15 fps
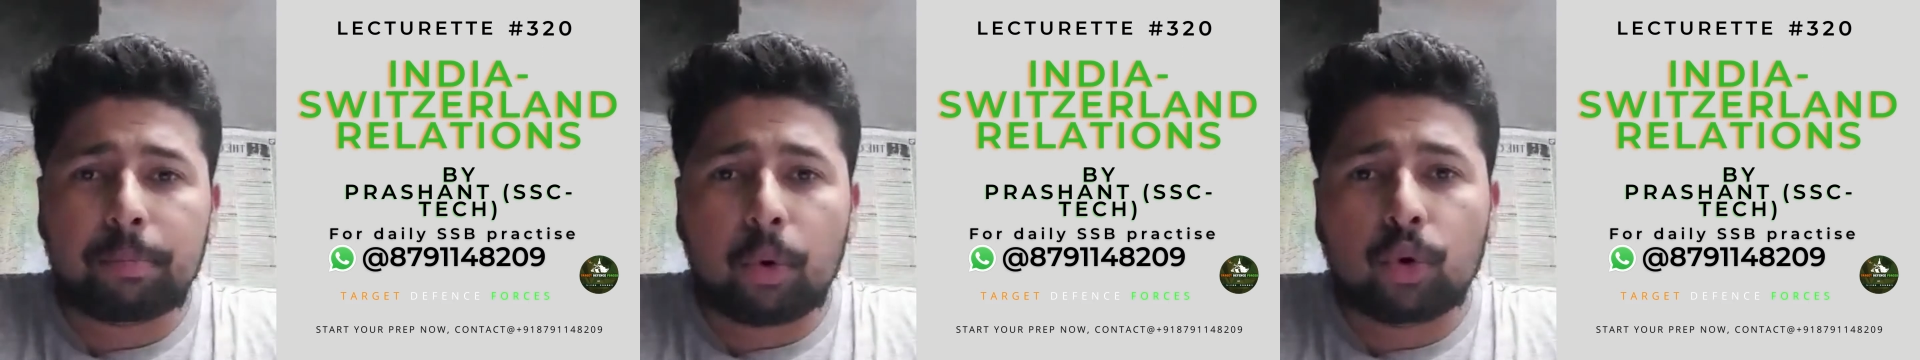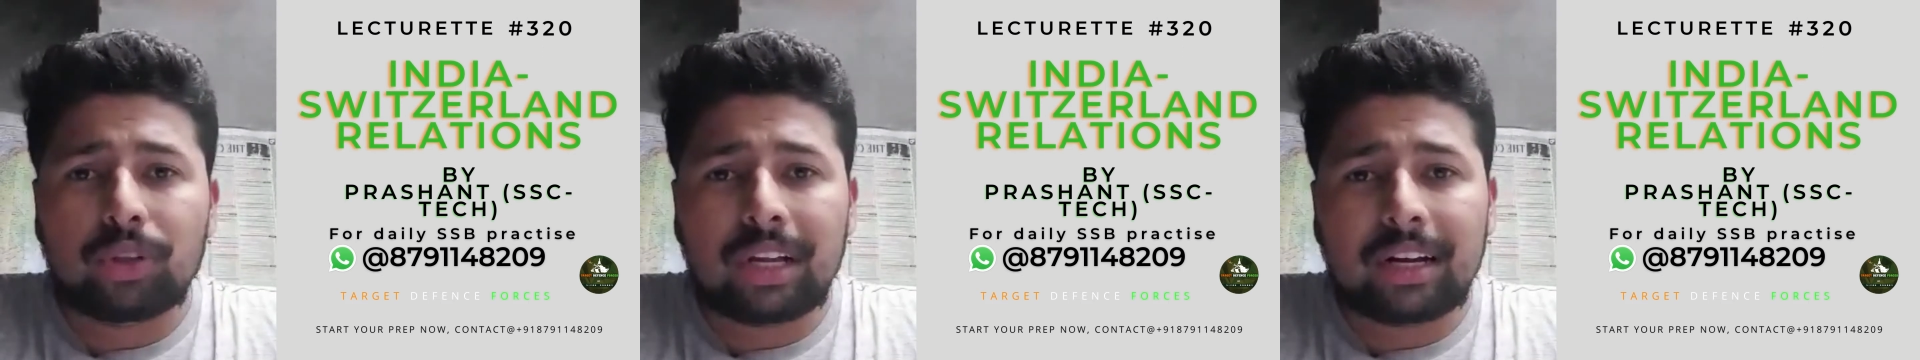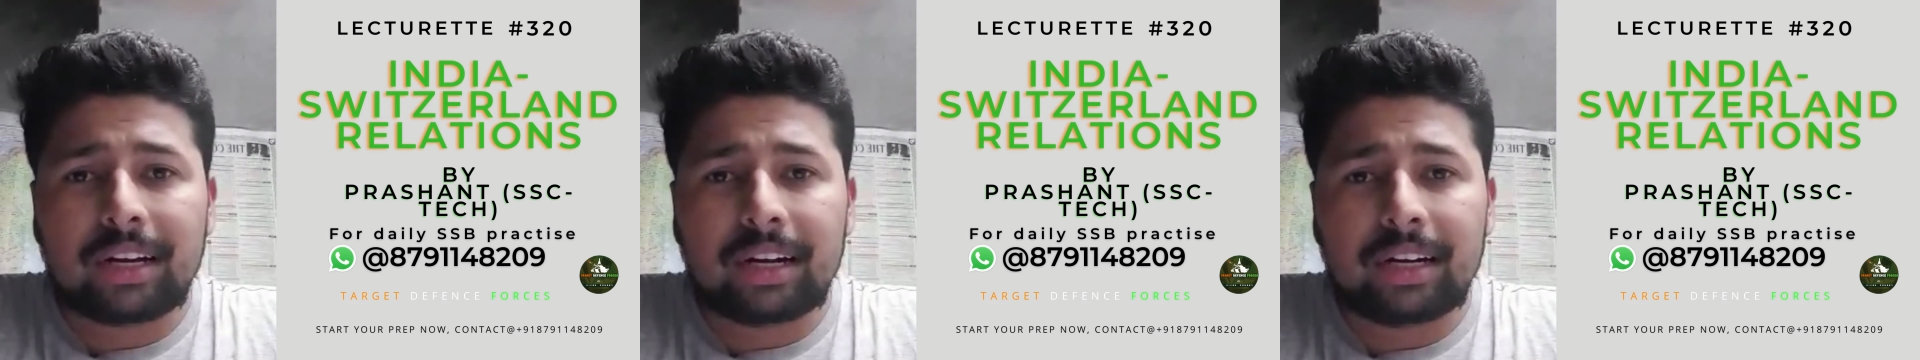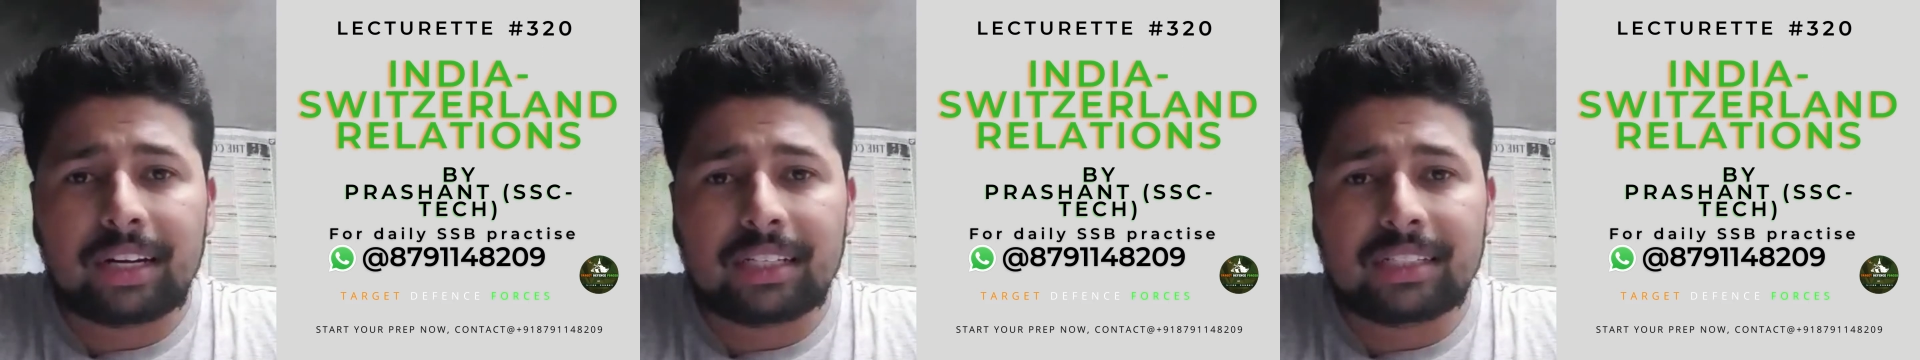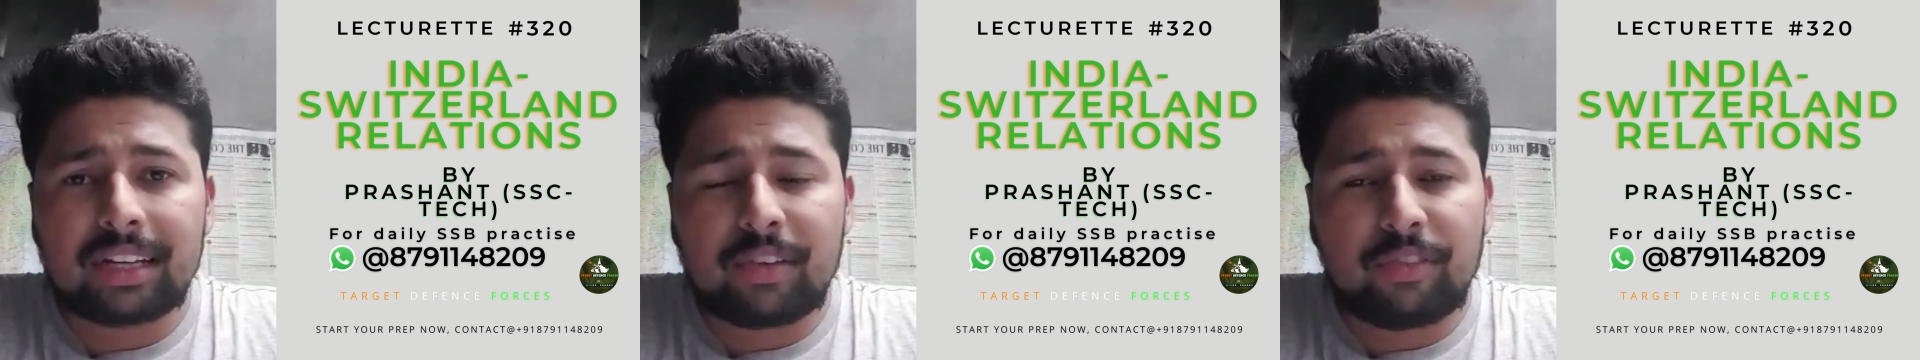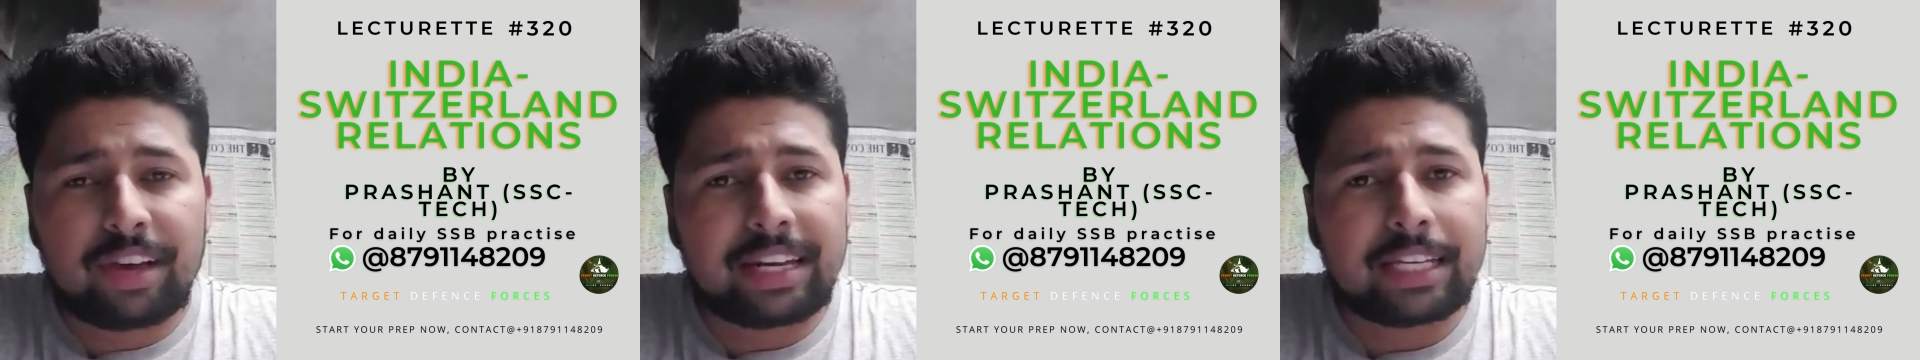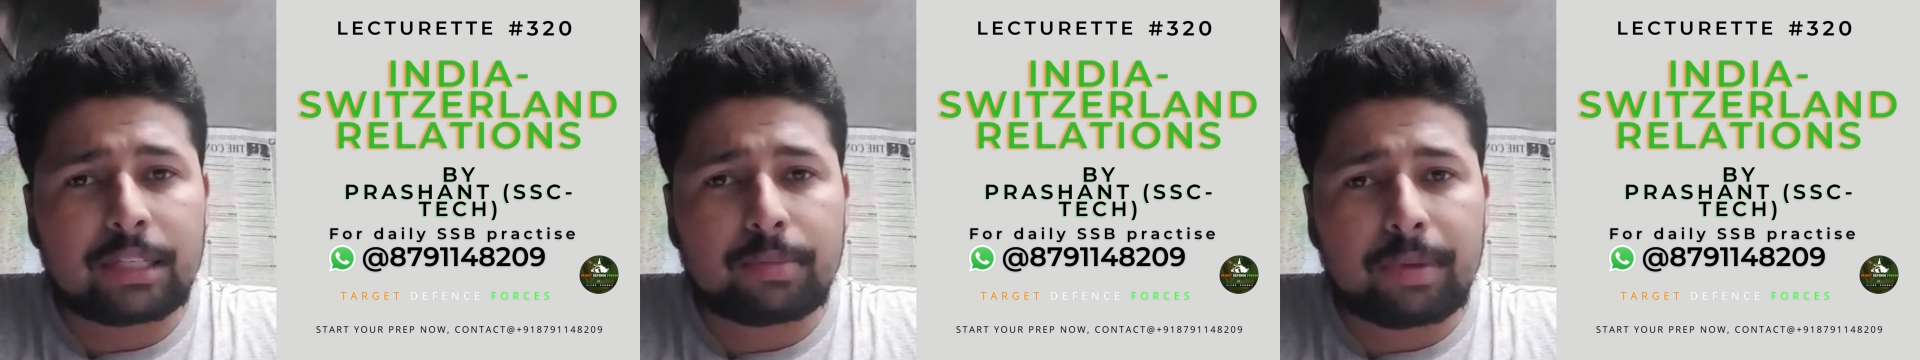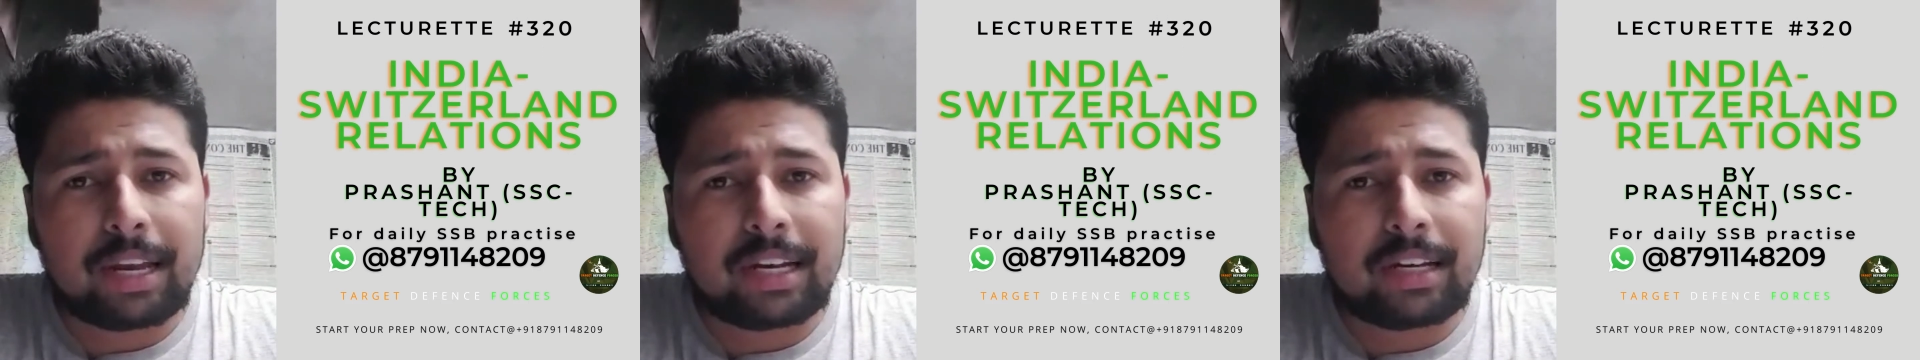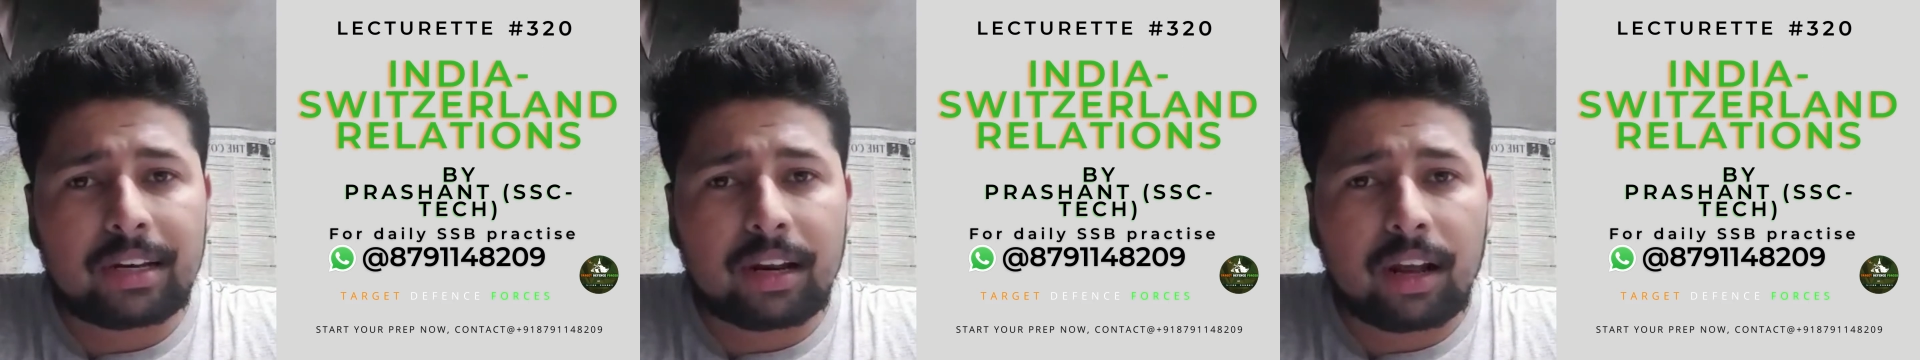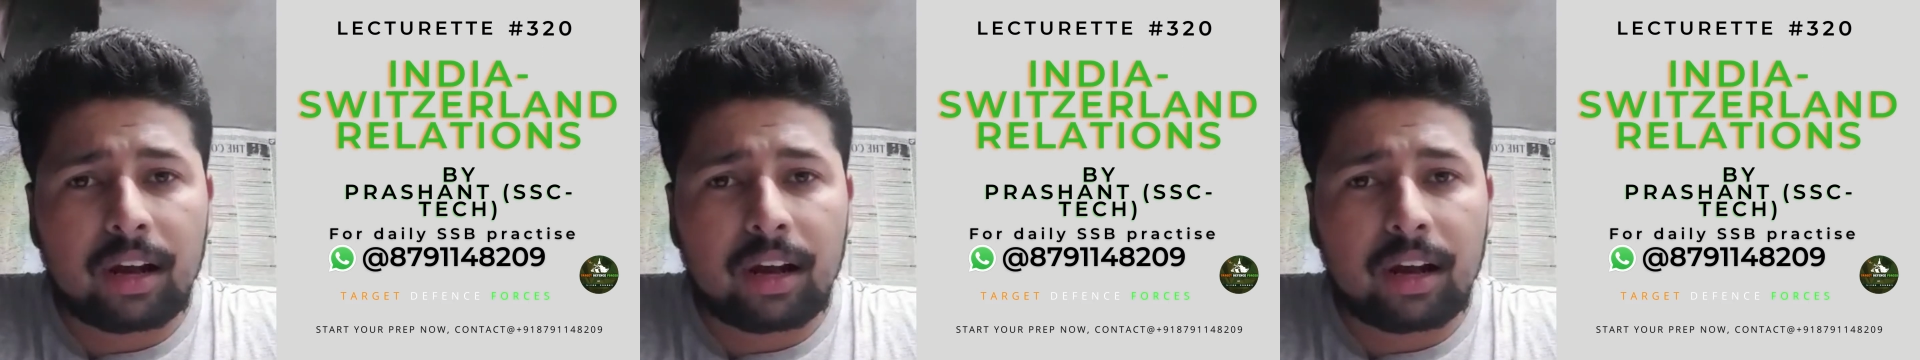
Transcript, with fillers: both the countries in a various manner,